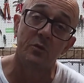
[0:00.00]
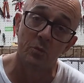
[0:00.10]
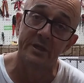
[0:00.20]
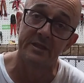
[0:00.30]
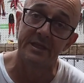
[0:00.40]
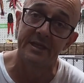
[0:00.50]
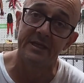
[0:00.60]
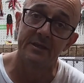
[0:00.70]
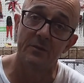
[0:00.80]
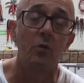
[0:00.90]
the wheel
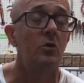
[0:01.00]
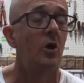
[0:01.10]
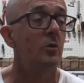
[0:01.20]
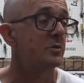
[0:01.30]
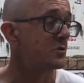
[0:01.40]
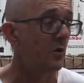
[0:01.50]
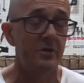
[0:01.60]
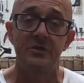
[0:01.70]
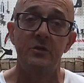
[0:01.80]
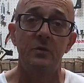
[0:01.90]
here. All I was trying to
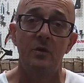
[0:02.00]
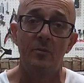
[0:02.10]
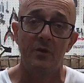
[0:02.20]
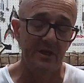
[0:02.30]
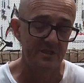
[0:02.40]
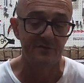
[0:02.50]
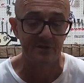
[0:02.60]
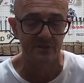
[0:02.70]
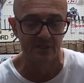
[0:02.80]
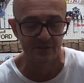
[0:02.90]
do on my
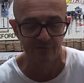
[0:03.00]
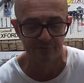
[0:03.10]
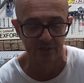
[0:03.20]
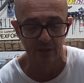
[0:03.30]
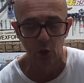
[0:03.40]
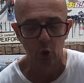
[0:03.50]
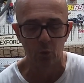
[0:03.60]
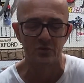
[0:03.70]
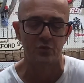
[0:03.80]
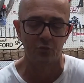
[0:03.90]
SV650
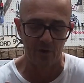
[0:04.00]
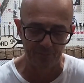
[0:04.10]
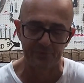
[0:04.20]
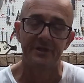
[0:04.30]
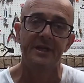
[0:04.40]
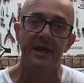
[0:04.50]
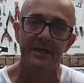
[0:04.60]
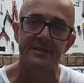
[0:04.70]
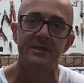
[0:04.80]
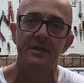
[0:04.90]
was
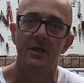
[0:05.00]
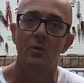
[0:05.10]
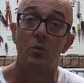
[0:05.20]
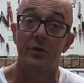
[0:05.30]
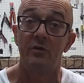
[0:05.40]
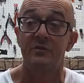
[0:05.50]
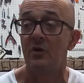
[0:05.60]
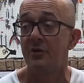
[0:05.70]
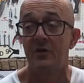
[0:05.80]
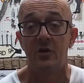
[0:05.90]
replicate what I've
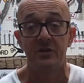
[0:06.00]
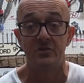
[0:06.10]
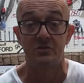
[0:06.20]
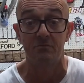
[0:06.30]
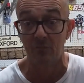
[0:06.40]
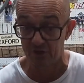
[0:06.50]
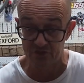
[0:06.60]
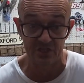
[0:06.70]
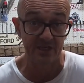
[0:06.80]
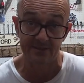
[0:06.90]
got on my
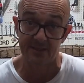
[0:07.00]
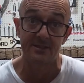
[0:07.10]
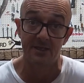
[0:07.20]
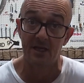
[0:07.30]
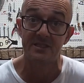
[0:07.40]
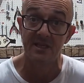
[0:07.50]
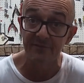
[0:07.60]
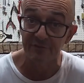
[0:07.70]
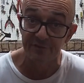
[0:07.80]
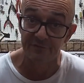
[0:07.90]
GSXR
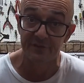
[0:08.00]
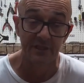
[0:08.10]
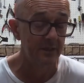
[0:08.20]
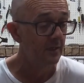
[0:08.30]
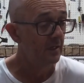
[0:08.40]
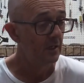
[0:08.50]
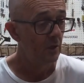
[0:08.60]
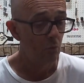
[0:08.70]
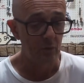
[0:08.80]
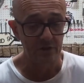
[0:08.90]
750,
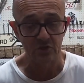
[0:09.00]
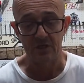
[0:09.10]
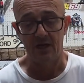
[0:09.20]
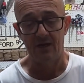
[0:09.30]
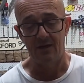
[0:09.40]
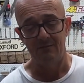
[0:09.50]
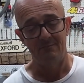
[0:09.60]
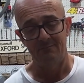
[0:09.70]
which, all